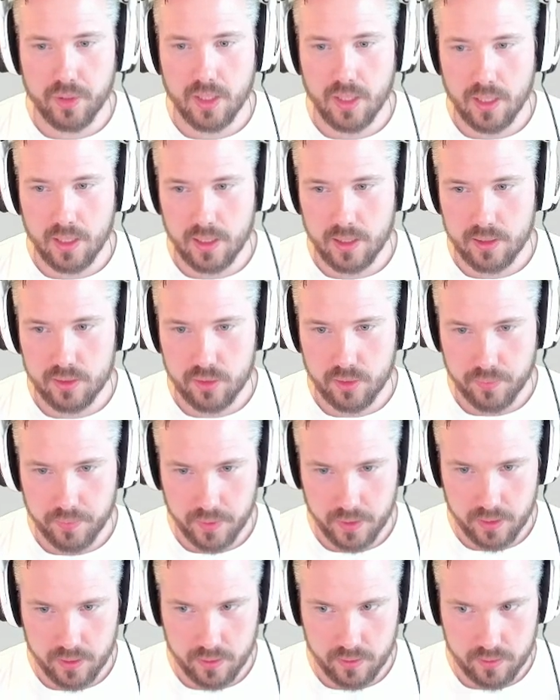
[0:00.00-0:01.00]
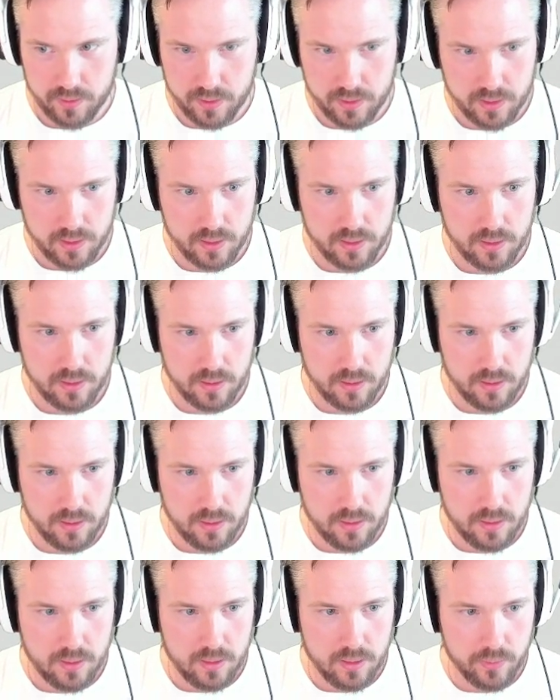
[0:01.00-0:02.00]
Holland torpedoes
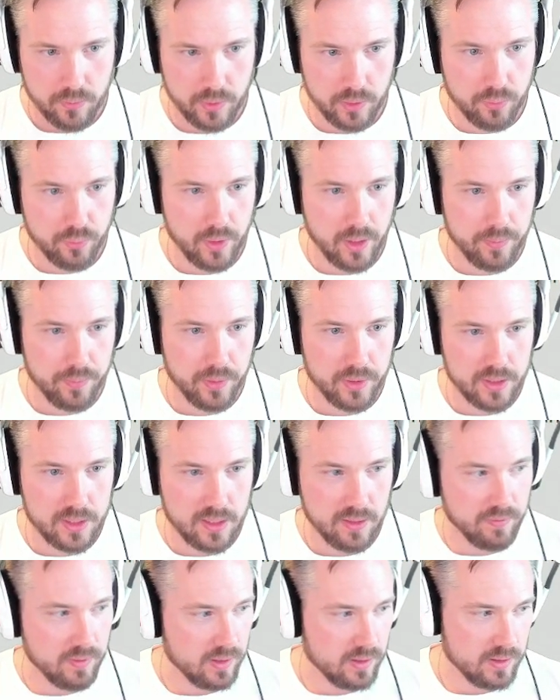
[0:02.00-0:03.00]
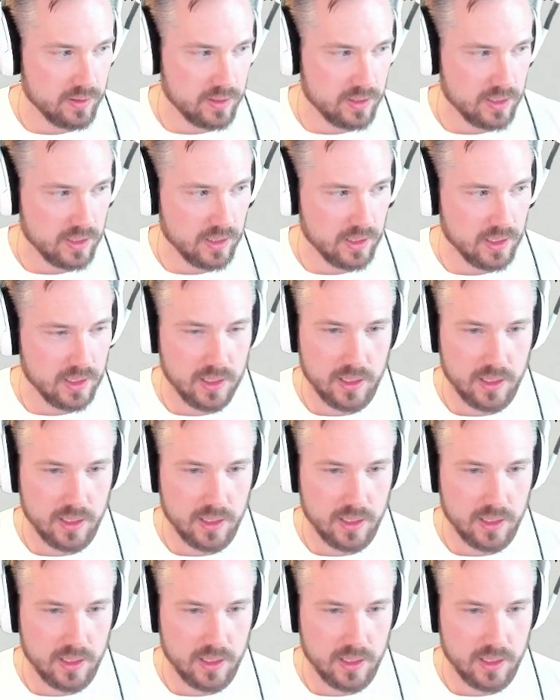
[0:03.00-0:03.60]
with 1.7 conceal.